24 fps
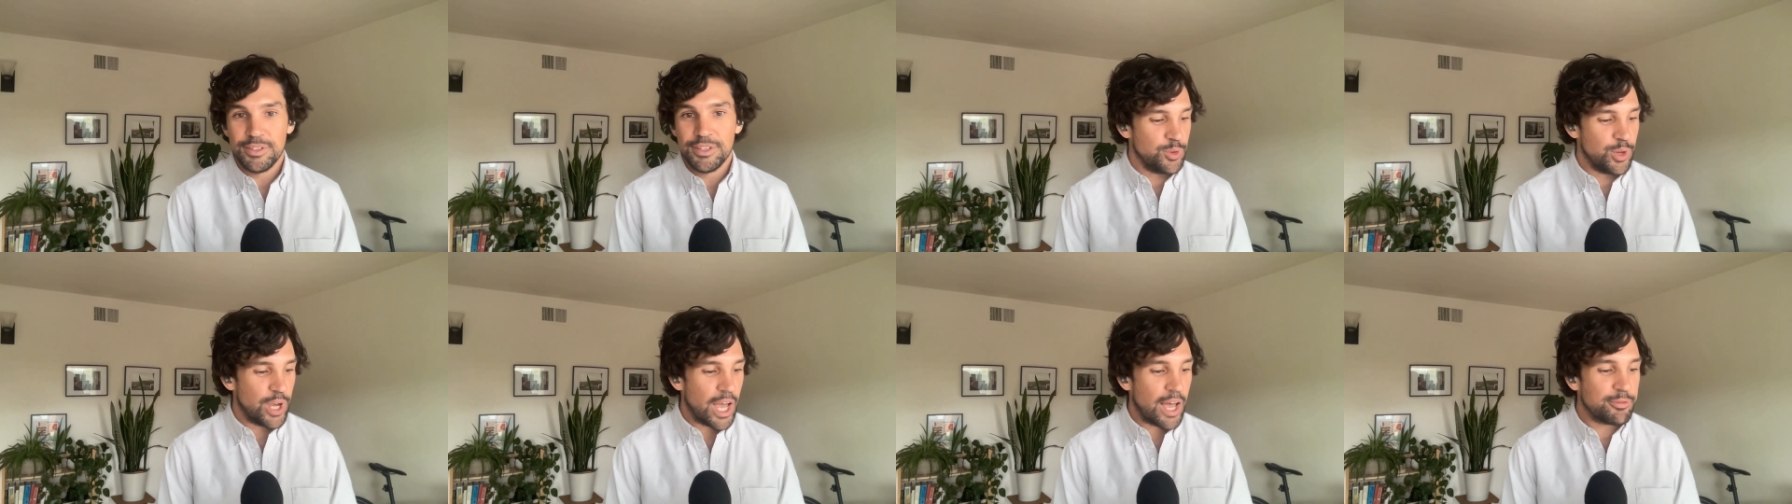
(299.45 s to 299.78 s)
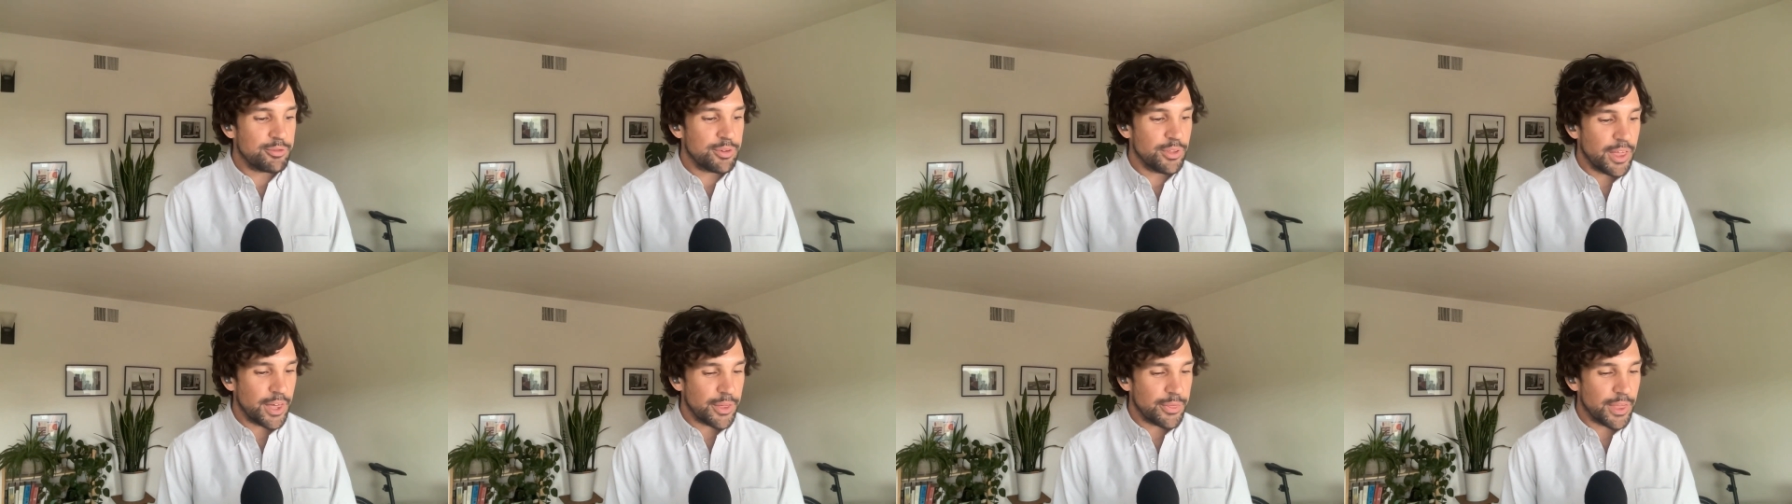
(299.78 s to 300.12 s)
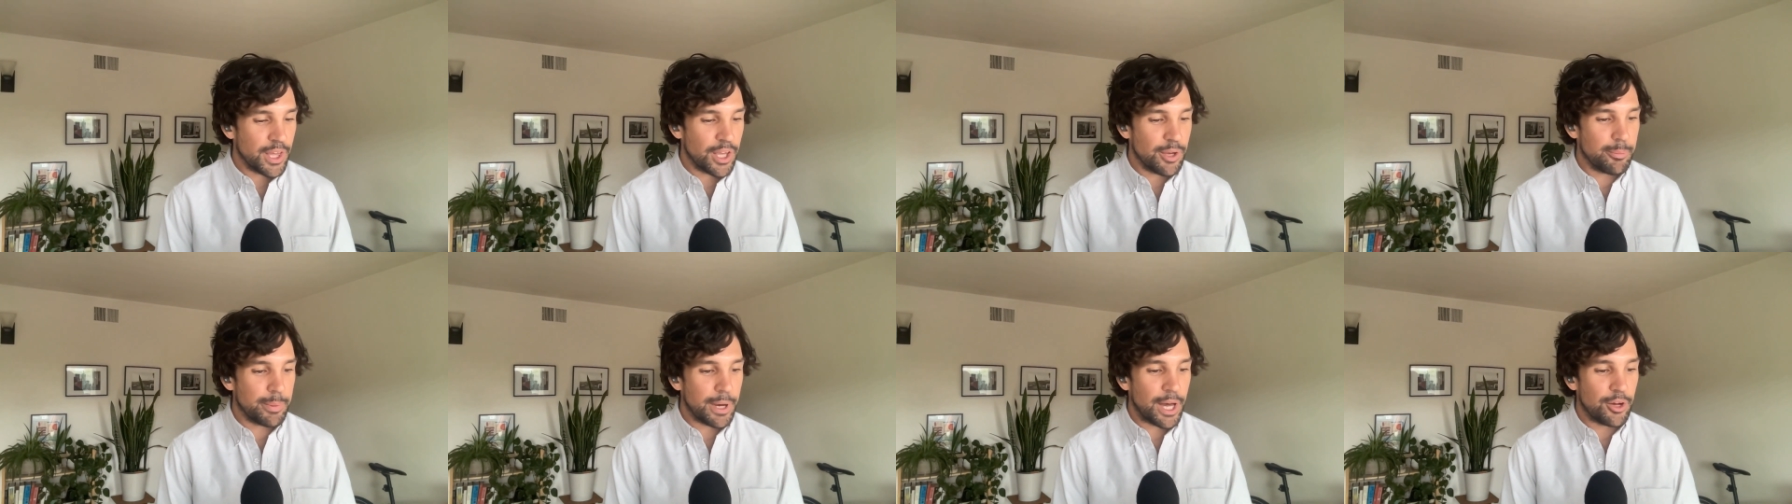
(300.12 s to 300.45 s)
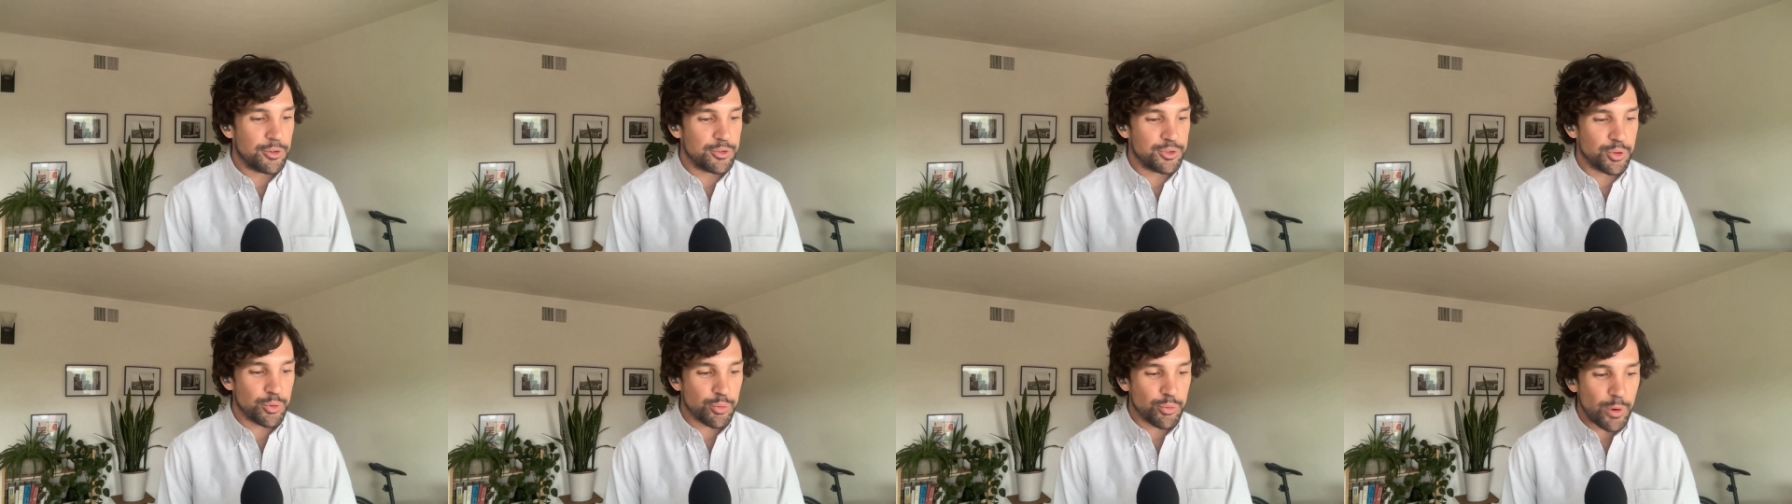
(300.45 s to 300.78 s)
You have to like think
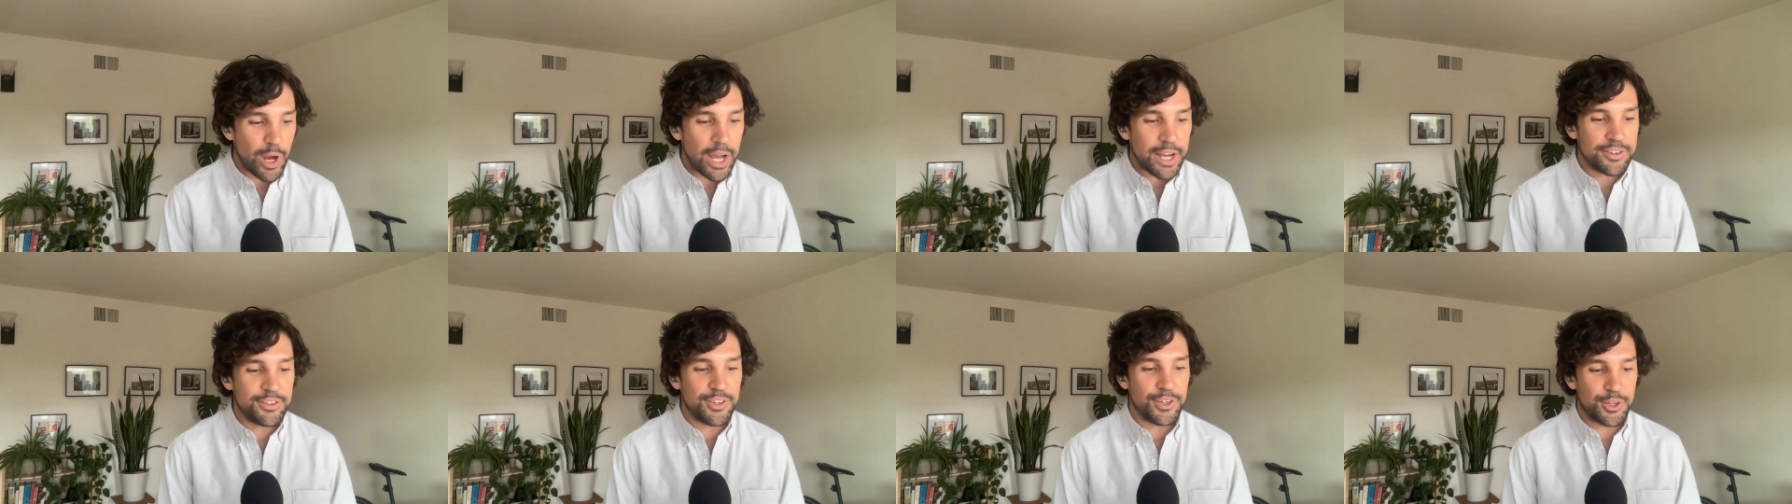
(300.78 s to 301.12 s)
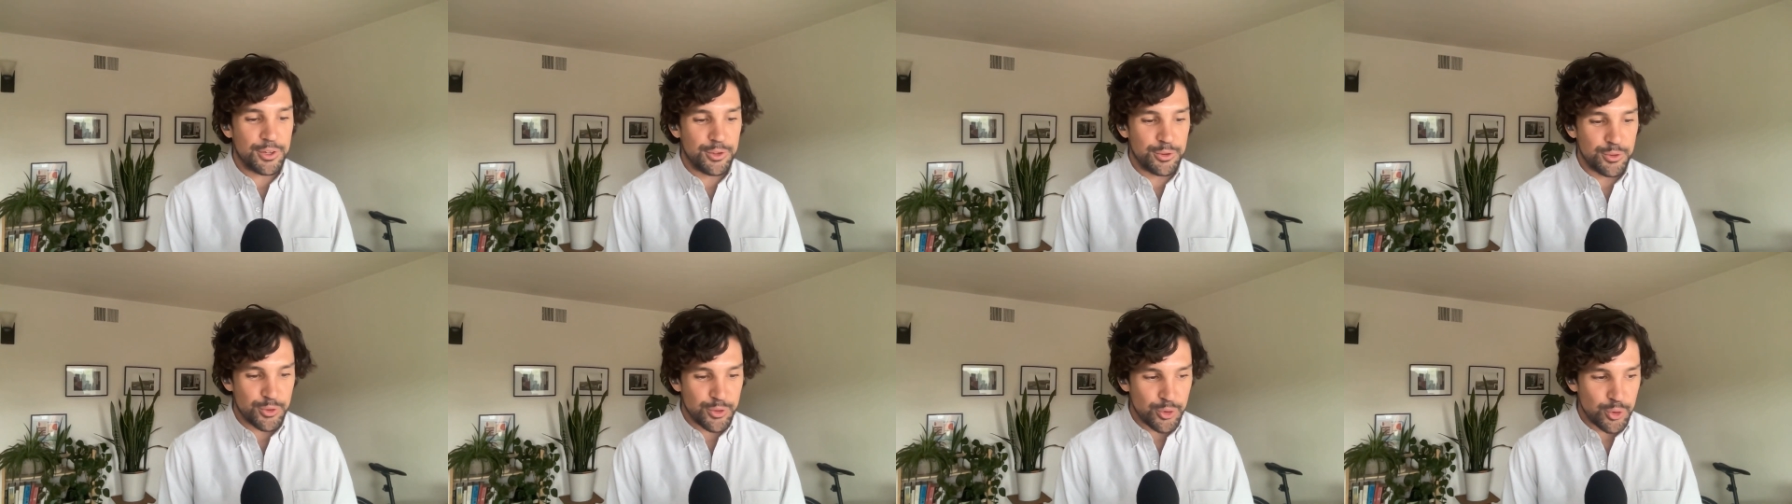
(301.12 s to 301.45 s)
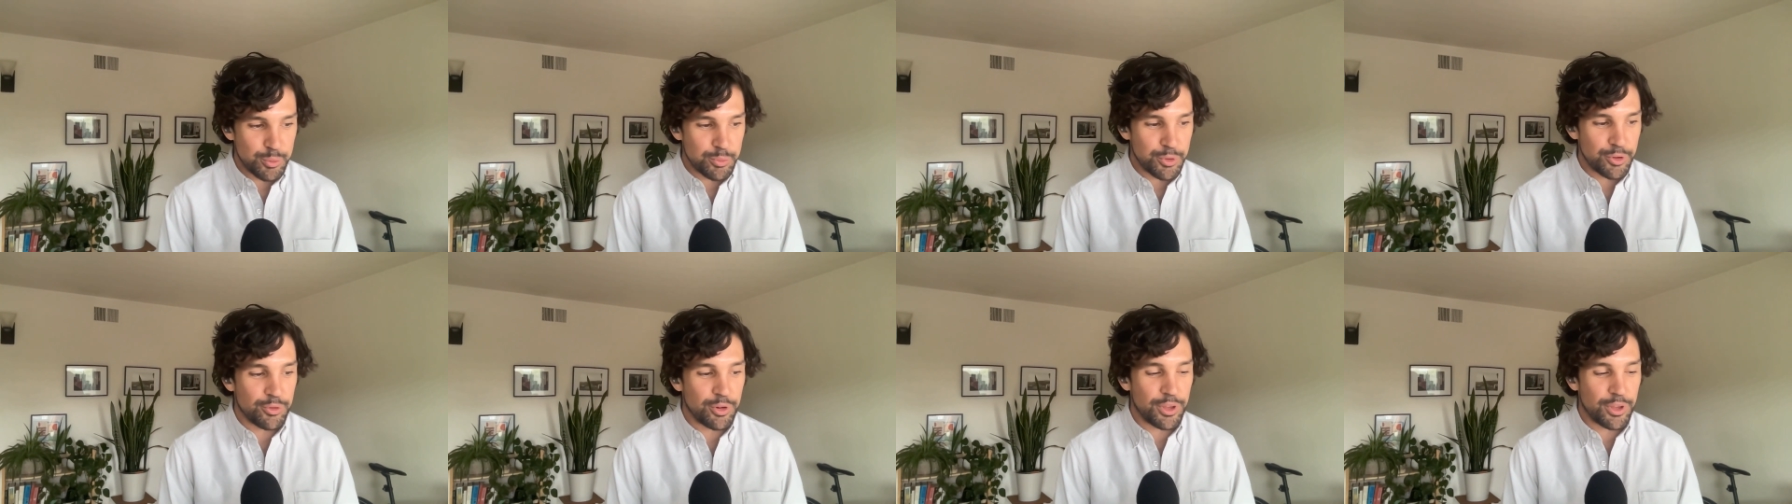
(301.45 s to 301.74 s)
about direct to consumer